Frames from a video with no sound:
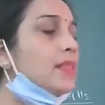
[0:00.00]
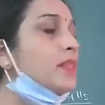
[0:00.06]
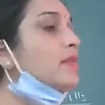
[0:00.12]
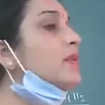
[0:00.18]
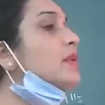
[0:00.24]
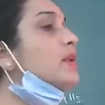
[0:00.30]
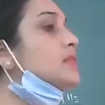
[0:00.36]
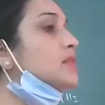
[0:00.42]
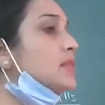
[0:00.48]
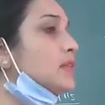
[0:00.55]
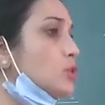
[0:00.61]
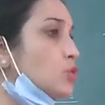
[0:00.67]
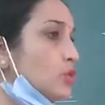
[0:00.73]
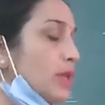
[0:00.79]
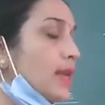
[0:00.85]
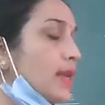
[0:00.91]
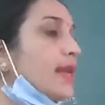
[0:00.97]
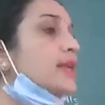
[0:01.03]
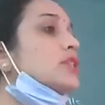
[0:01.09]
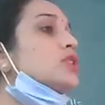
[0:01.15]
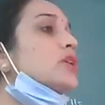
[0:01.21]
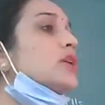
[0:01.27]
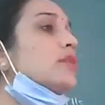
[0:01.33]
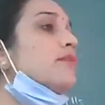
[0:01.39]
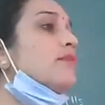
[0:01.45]
they were listening to the
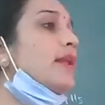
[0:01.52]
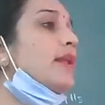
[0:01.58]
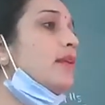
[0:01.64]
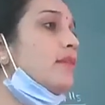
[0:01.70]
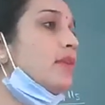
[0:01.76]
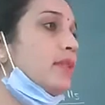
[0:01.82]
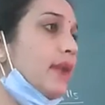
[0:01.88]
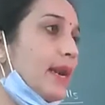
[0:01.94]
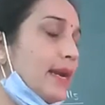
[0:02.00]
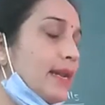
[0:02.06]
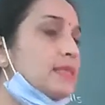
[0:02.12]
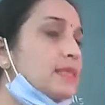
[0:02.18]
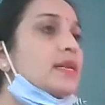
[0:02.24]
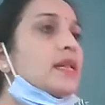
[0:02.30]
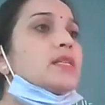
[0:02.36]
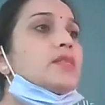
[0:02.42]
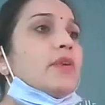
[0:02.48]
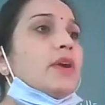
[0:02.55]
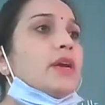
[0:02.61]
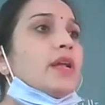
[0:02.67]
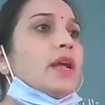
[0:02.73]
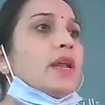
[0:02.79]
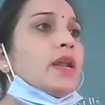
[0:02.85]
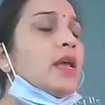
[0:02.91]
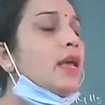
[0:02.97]
lecture whenever writing skills were
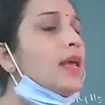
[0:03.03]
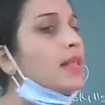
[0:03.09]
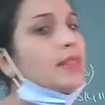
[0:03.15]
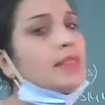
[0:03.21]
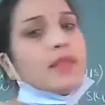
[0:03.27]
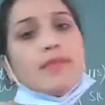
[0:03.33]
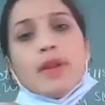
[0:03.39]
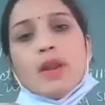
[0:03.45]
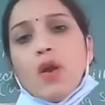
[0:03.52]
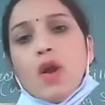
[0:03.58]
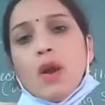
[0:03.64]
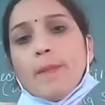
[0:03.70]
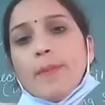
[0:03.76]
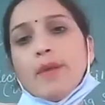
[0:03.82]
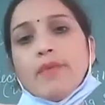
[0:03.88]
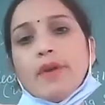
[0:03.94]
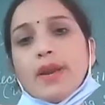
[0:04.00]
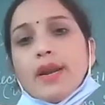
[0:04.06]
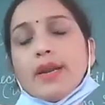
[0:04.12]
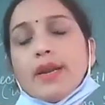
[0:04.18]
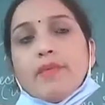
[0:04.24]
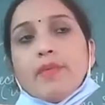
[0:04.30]
done, they will not be worried.